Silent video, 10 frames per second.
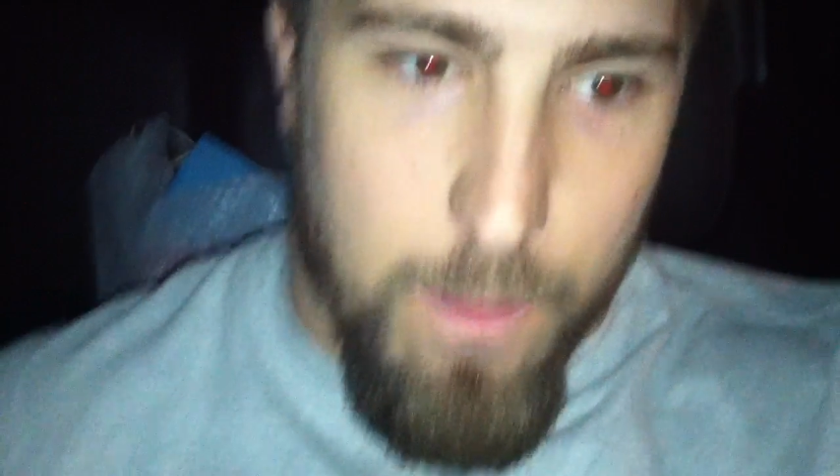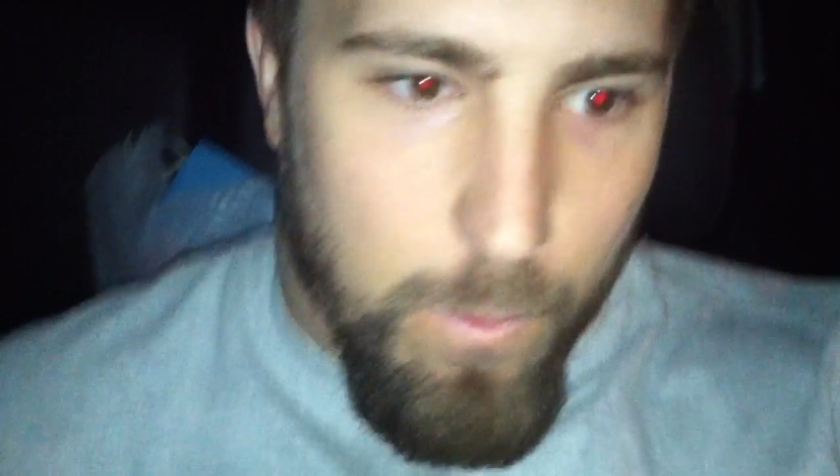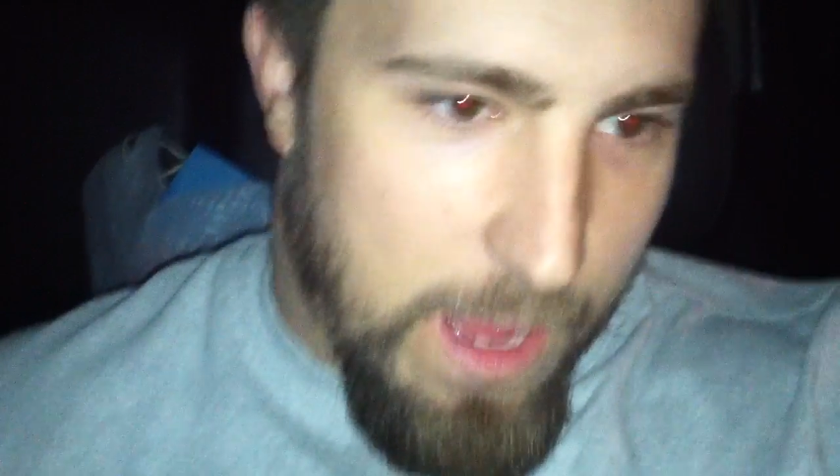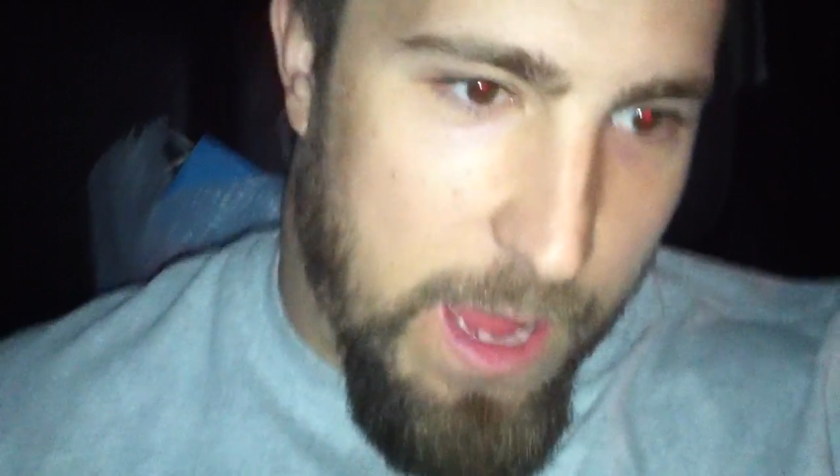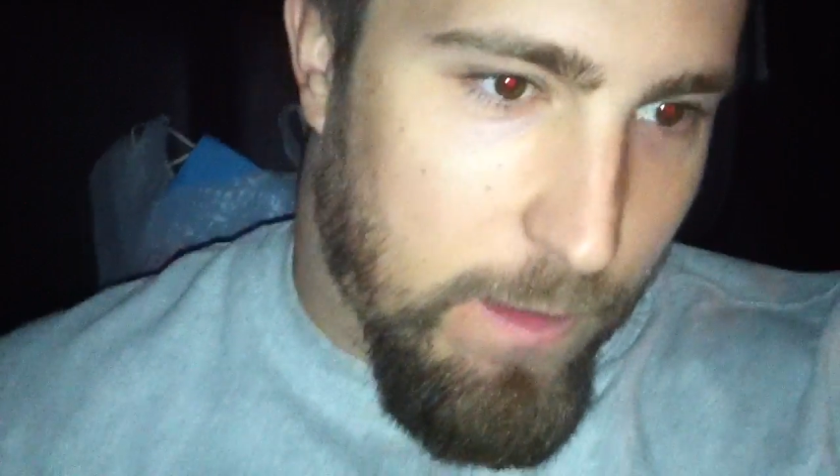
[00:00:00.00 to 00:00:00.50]

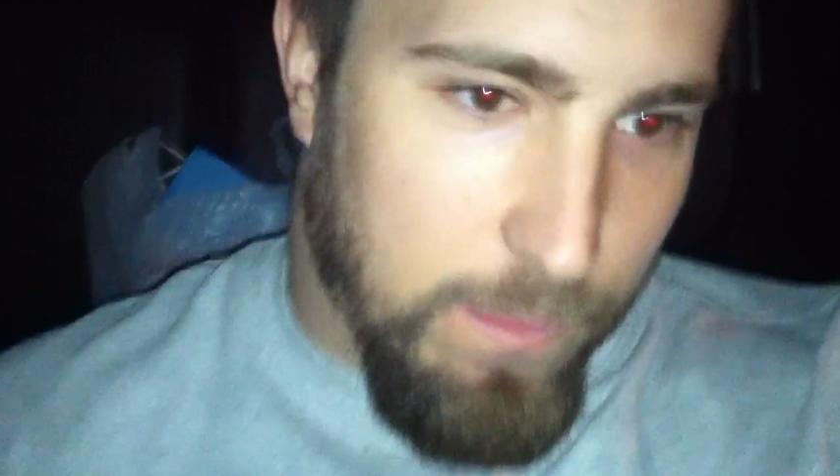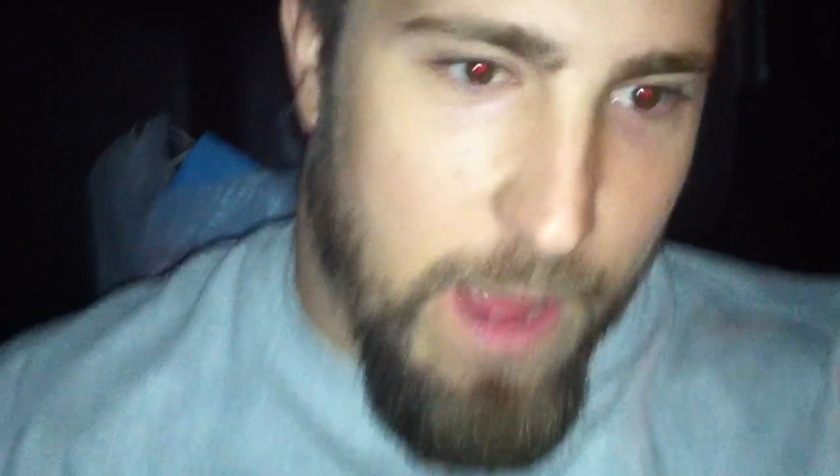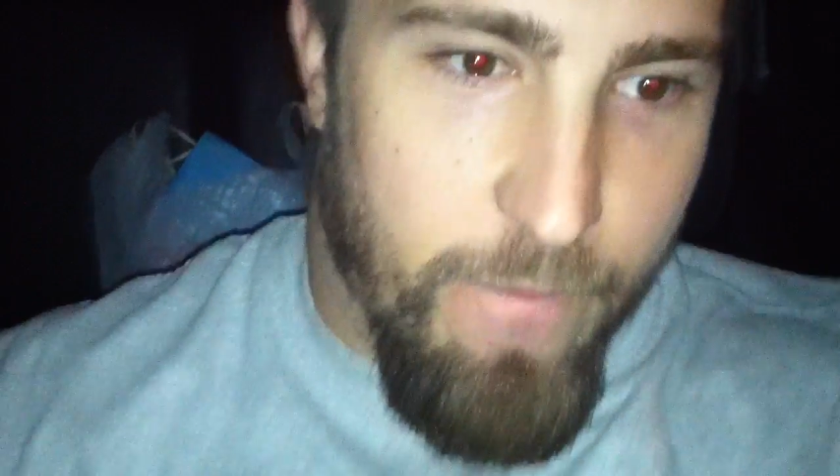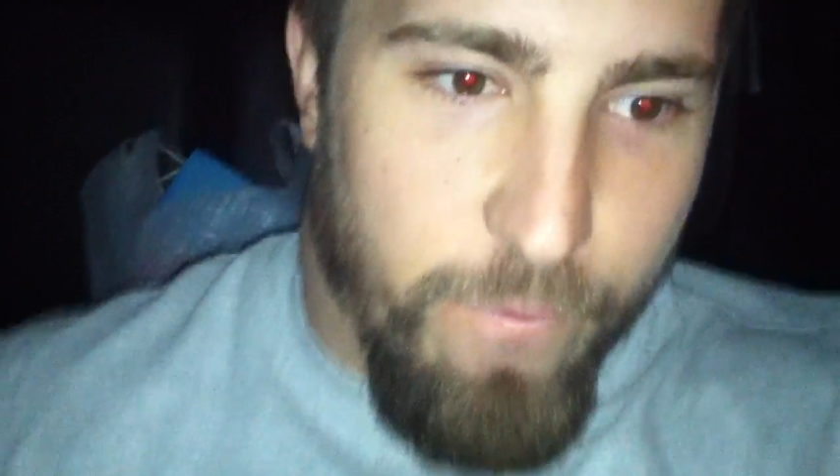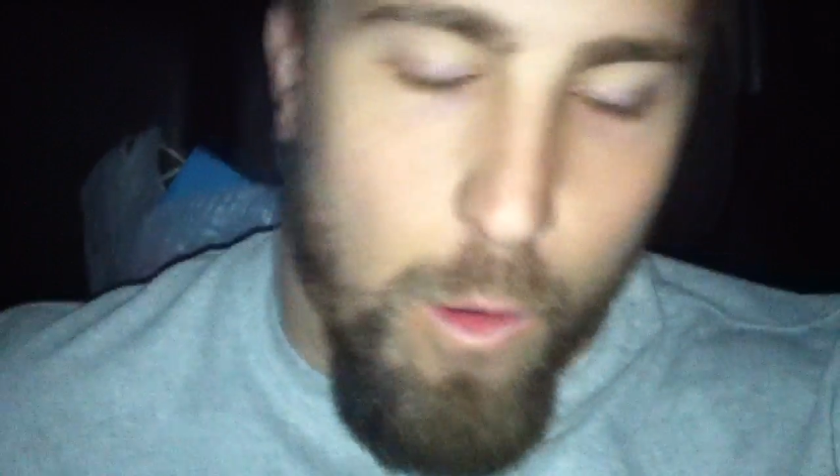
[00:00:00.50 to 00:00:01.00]
way of
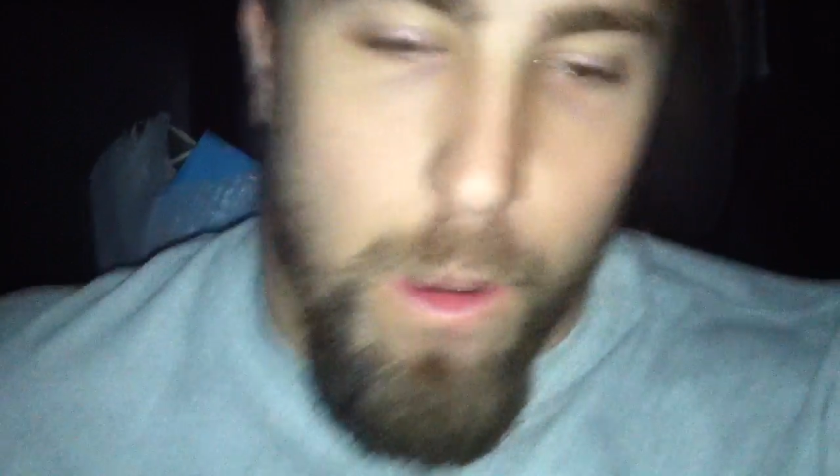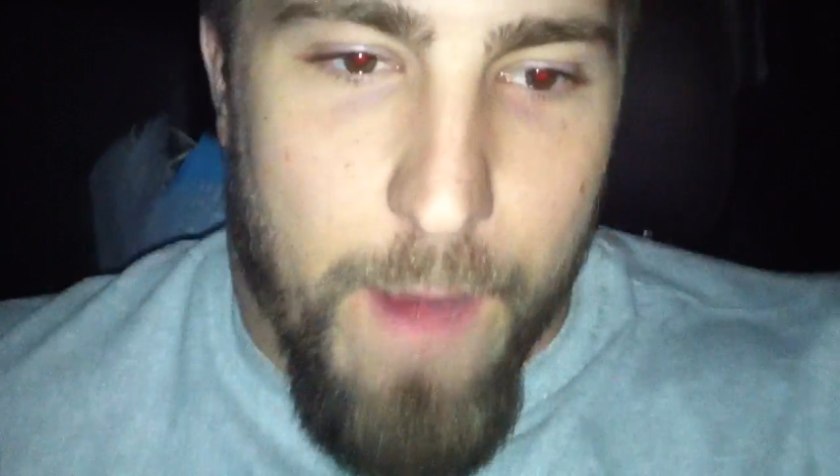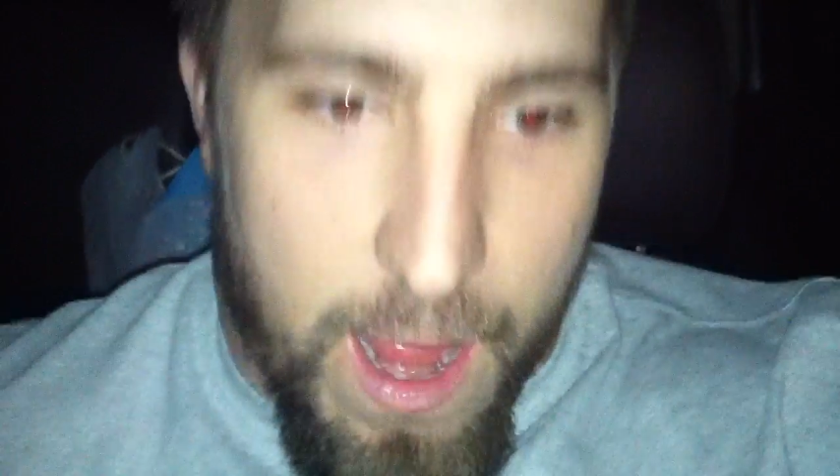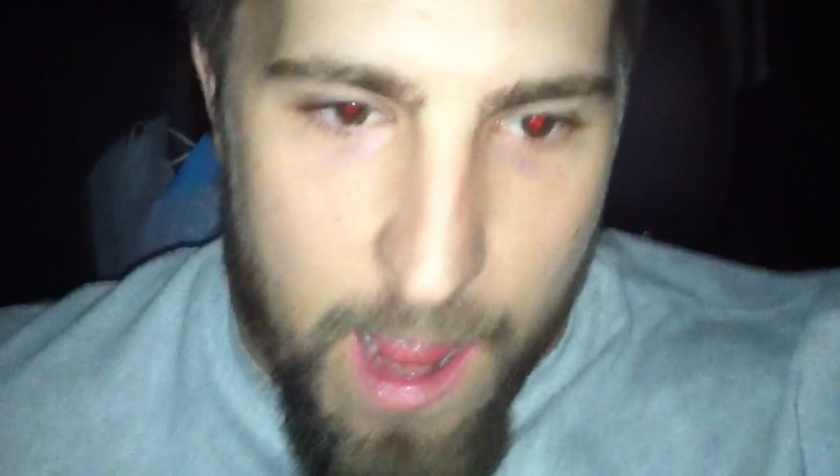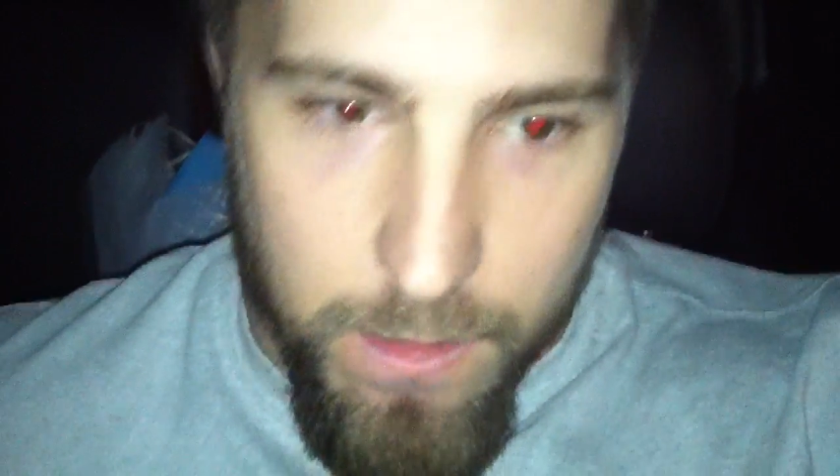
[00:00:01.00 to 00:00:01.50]
laying floor in
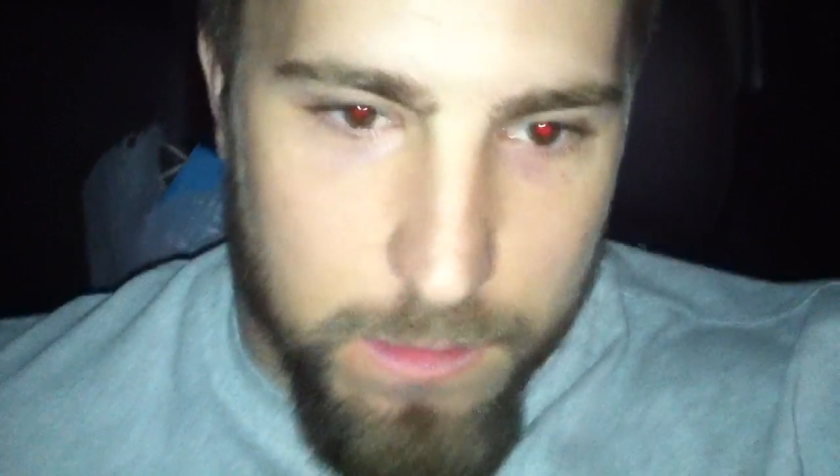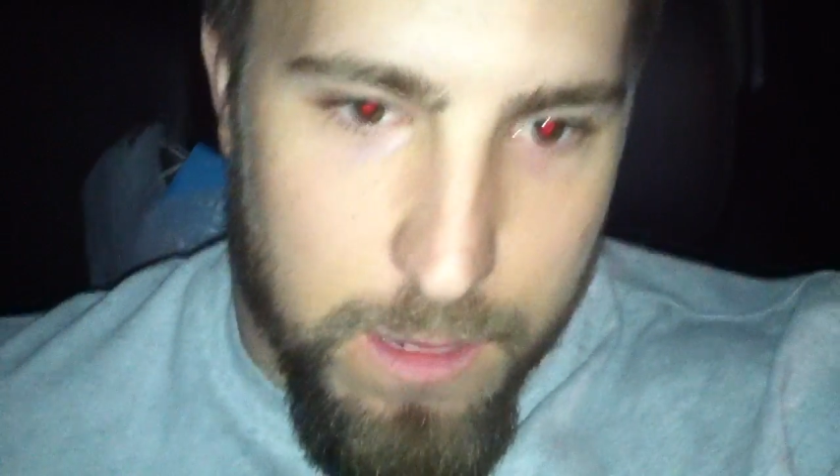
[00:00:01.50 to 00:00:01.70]
my house,